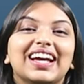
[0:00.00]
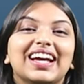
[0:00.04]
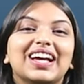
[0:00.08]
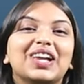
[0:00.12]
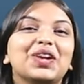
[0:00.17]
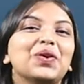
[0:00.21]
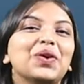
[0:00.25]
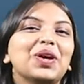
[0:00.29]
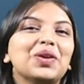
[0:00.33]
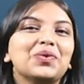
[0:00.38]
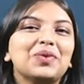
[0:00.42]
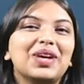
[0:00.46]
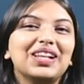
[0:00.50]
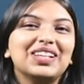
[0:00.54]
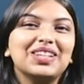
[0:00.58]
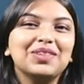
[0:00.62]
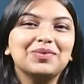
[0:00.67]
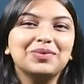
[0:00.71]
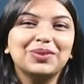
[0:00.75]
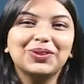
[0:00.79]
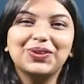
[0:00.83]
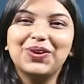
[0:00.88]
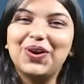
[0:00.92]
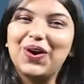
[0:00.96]
Hello and
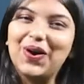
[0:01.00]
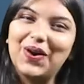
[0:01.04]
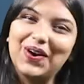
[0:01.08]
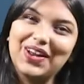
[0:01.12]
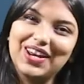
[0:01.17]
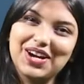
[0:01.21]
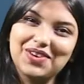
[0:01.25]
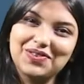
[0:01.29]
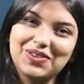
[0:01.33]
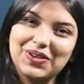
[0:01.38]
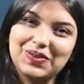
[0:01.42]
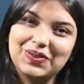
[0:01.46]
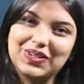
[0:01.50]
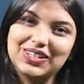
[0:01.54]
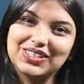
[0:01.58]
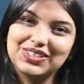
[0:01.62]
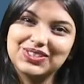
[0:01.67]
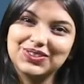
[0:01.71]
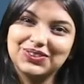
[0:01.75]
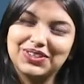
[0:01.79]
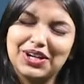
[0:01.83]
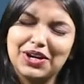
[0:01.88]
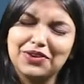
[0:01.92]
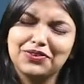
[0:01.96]
welcome to all our viewers
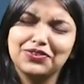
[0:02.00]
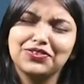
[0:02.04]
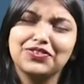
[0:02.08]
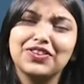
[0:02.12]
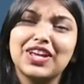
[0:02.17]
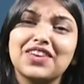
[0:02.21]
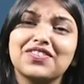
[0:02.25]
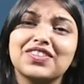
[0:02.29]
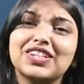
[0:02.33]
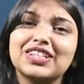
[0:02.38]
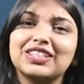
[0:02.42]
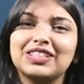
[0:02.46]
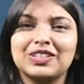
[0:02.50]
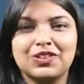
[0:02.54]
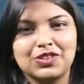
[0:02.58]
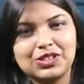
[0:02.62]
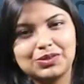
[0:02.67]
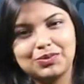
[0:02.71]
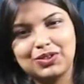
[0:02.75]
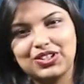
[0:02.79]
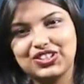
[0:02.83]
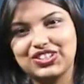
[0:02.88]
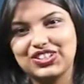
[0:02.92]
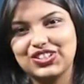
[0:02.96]
to our favorite news
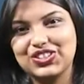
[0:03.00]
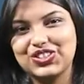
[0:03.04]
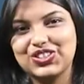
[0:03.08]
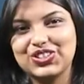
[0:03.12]
bulletin